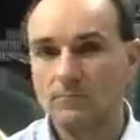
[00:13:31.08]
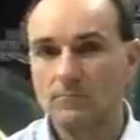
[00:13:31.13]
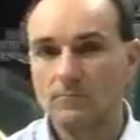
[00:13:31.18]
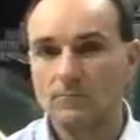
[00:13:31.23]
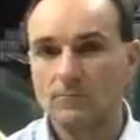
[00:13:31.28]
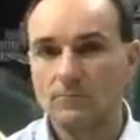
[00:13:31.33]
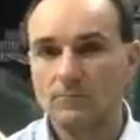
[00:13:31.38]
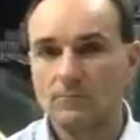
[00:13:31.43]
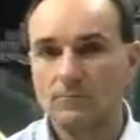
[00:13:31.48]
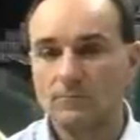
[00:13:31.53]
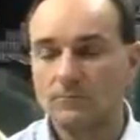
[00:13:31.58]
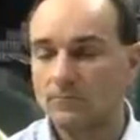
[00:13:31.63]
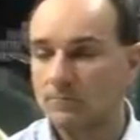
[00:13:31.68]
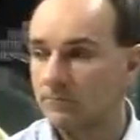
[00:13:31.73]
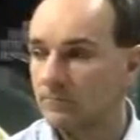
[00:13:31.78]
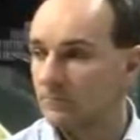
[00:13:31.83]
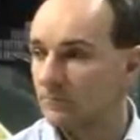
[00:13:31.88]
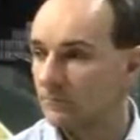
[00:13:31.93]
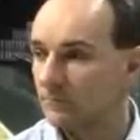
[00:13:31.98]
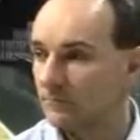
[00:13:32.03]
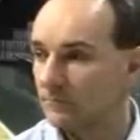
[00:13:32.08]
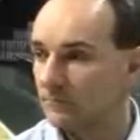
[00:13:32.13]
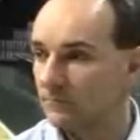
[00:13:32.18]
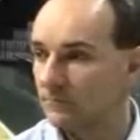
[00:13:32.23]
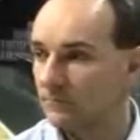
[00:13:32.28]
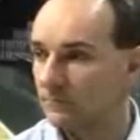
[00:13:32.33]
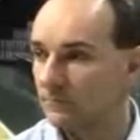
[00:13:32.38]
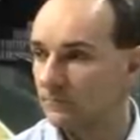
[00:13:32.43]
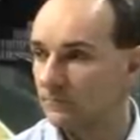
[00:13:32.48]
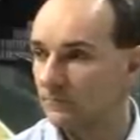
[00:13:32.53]

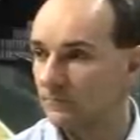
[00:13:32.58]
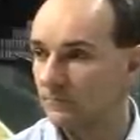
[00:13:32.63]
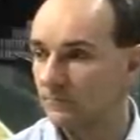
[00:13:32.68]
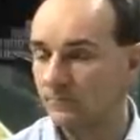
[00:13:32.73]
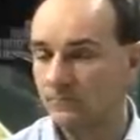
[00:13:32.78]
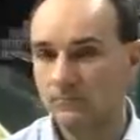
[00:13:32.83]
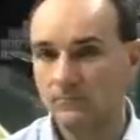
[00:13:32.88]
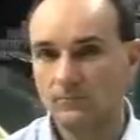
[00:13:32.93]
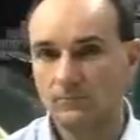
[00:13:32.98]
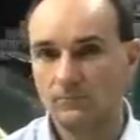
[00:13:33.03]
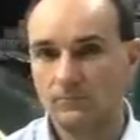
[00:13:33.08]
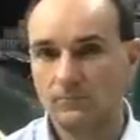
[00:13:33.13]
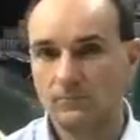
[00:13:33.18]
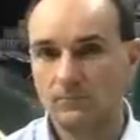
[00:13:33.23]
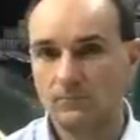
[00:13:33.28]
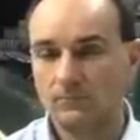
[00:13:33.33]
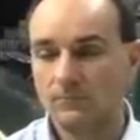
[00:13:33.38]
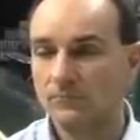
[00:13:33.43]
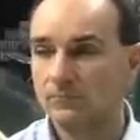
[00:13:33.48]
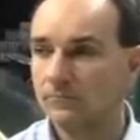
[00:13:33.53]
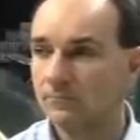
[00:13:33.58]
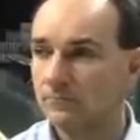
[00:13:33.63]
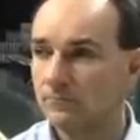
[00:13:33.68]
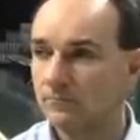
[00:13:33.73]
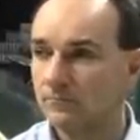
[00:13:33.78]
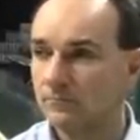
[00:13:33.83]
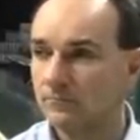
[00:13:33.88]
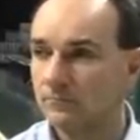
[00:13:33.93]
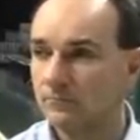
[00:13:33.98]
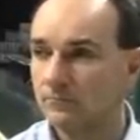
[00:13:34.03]
[no speech]